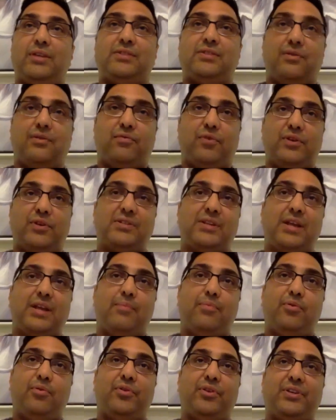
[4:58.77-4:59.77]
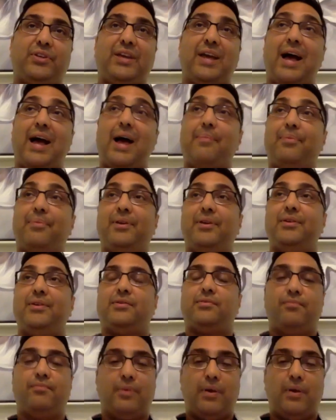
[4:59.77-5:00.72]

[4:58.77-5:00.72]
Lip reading: say, for example, the cap is,